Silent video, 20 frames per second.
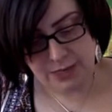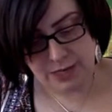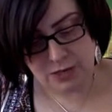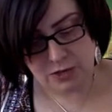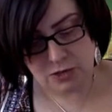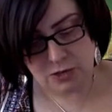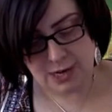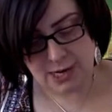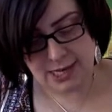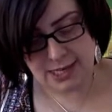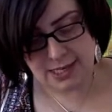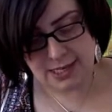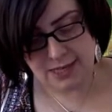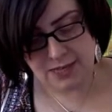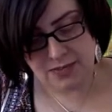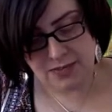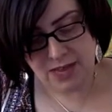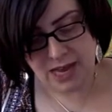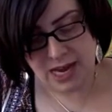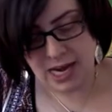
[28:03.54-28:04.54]

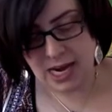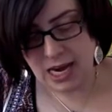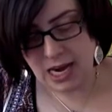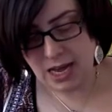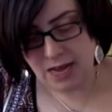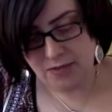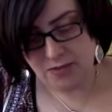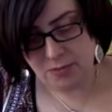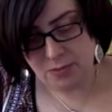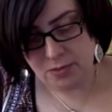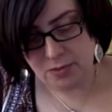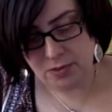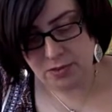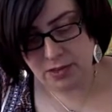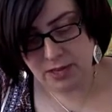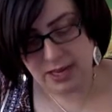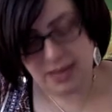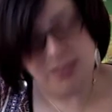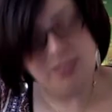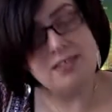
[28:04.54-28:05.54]
attractive and lovable
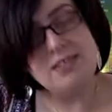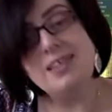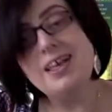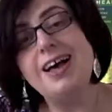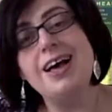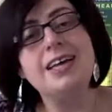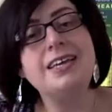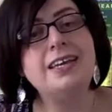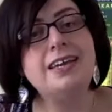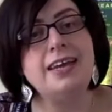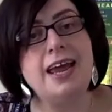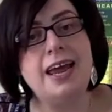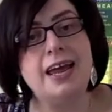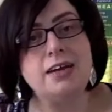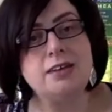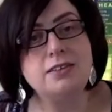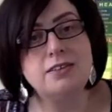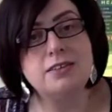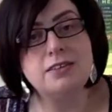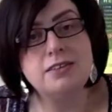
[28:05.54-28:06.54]
inside and
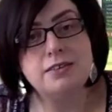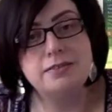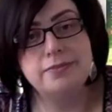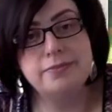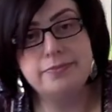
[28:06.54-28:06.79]
out.